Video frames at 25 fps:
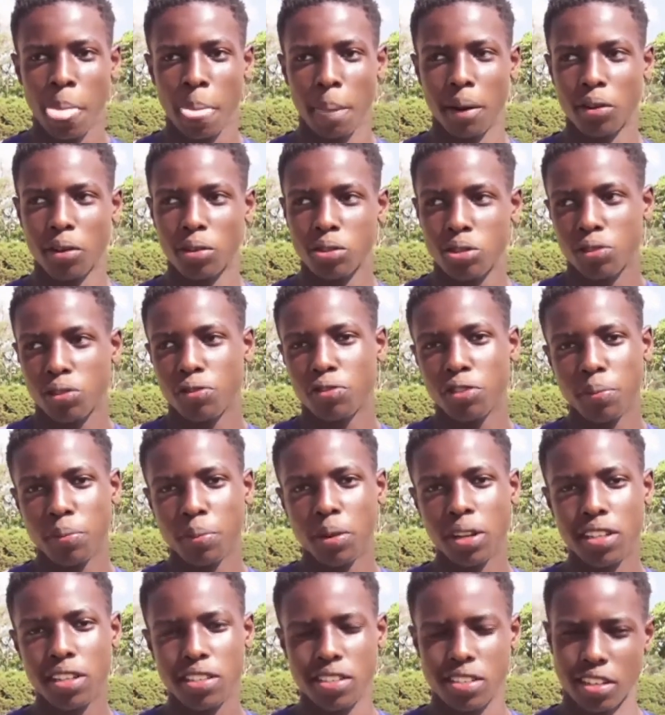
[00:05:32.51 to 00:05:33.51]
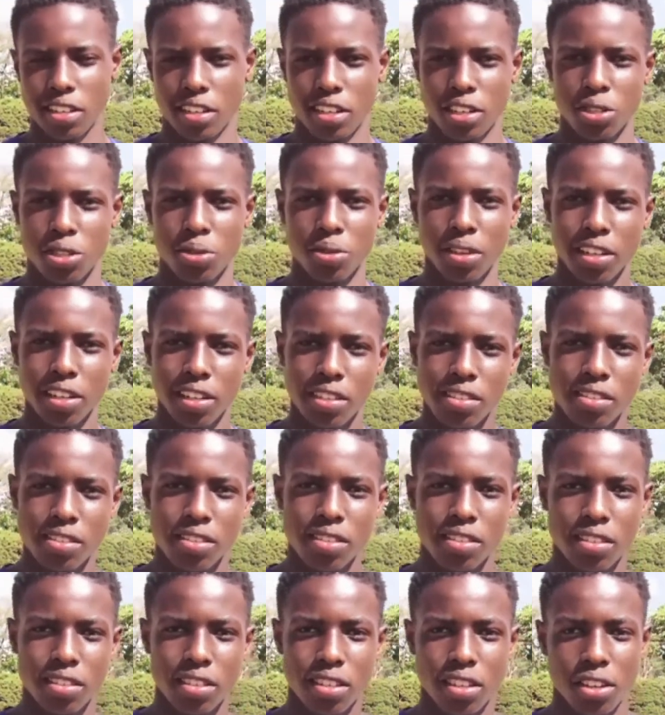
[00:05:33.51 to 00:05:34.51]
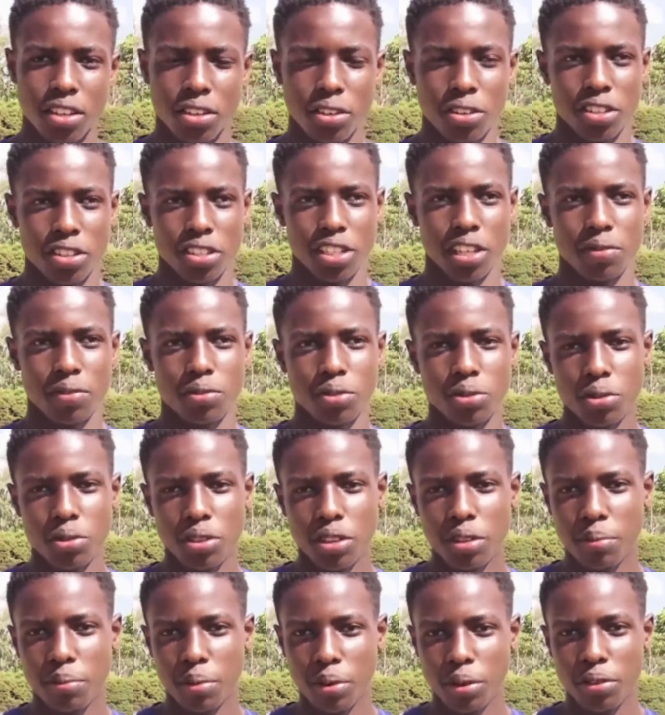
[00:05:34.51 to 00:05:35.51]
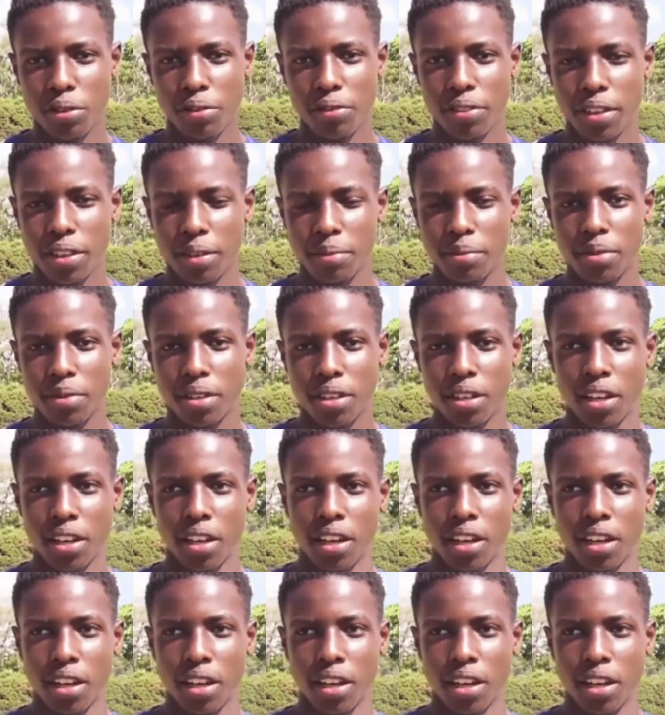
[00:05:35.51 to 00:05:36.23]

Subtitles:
But also, football isn't an assurance. You just have to do the both of them.